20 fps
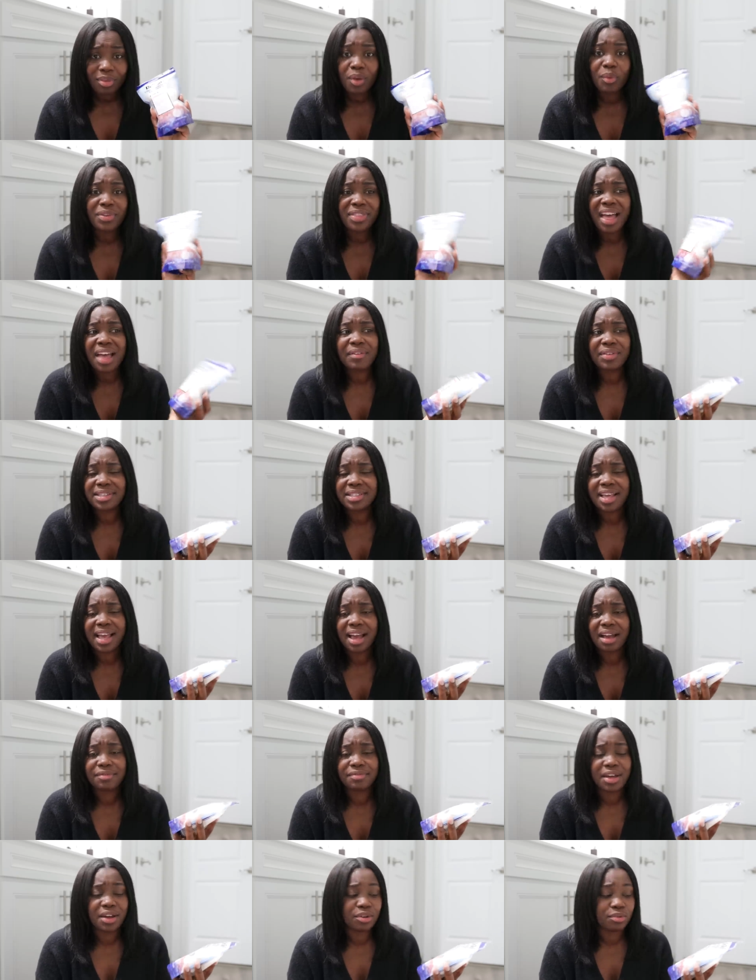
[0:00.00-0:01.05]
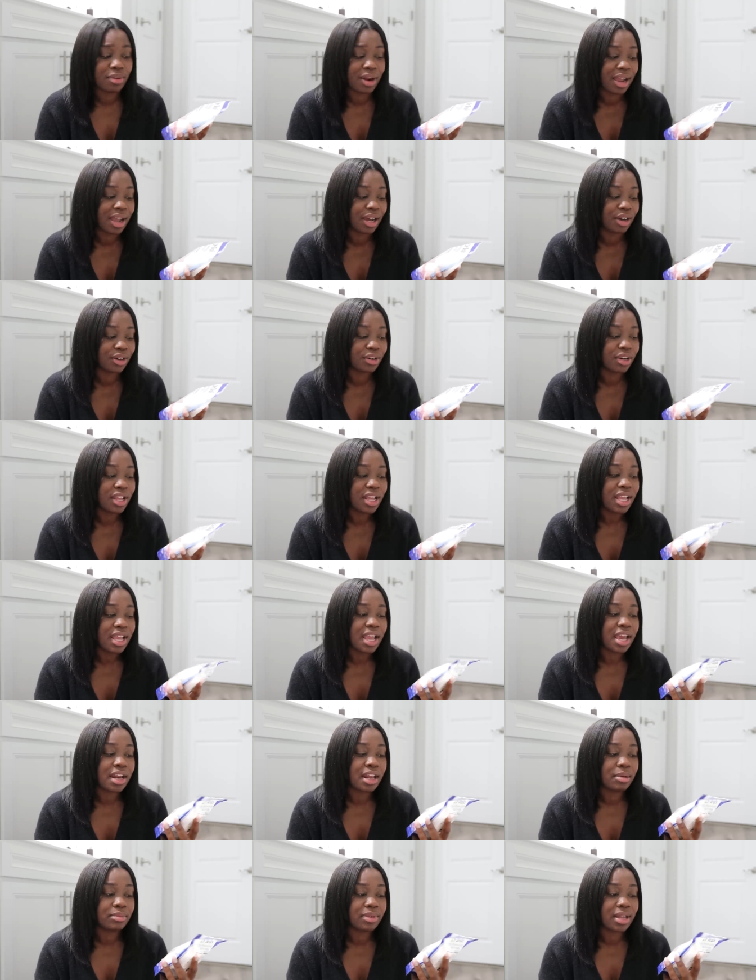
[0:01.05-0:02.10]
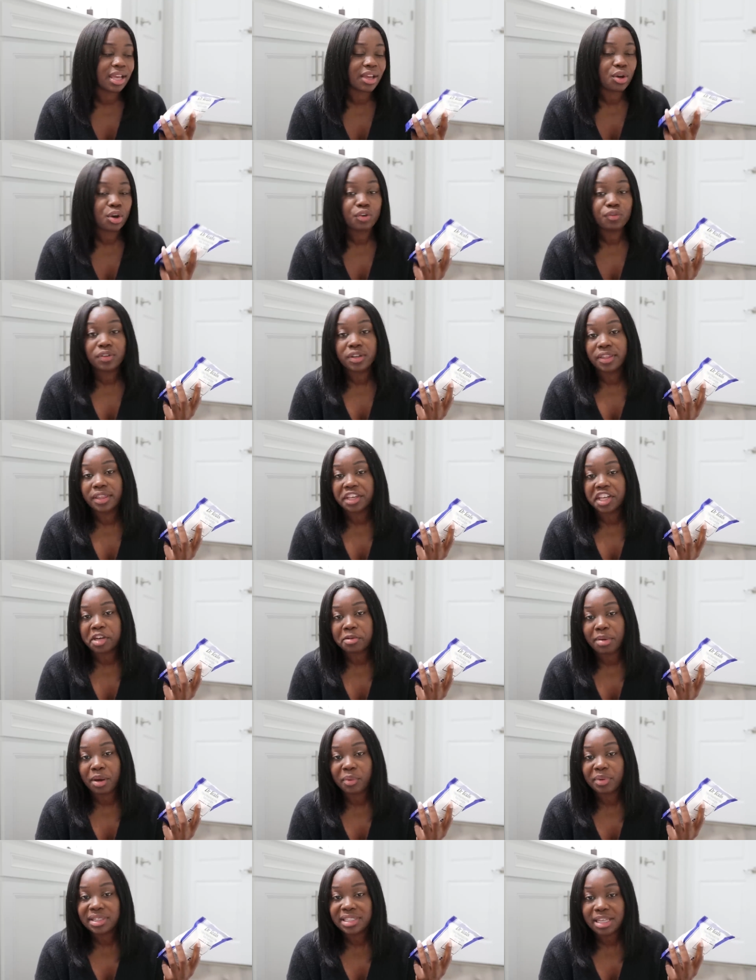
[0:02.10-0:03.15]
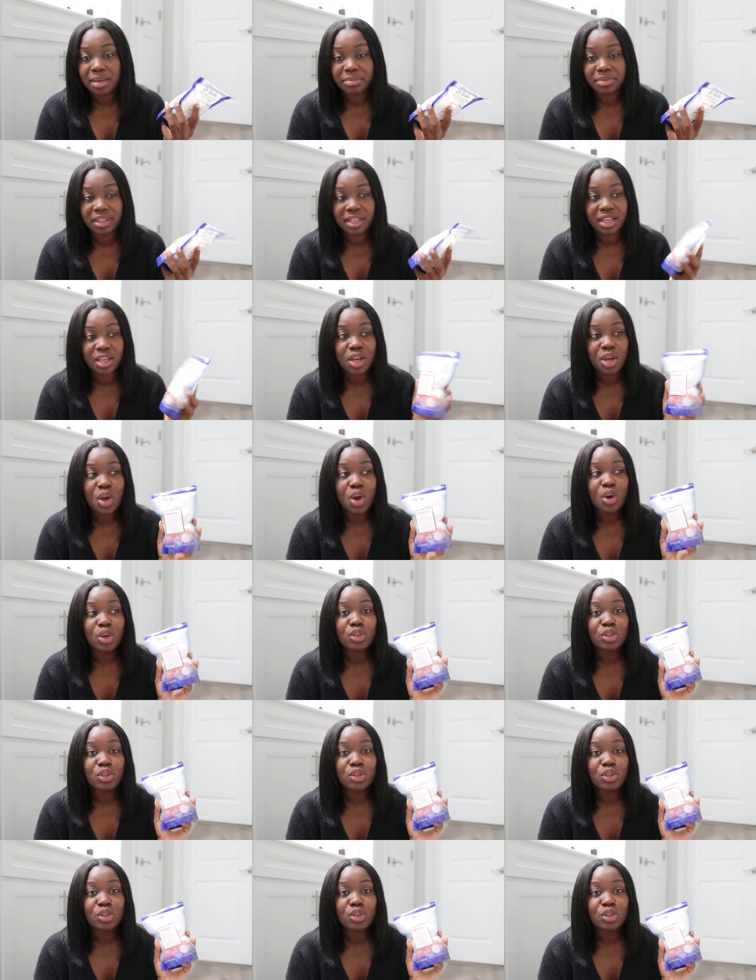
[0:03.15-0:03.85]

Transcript: with having to have that around. And I'm like, hopefully they come out with something.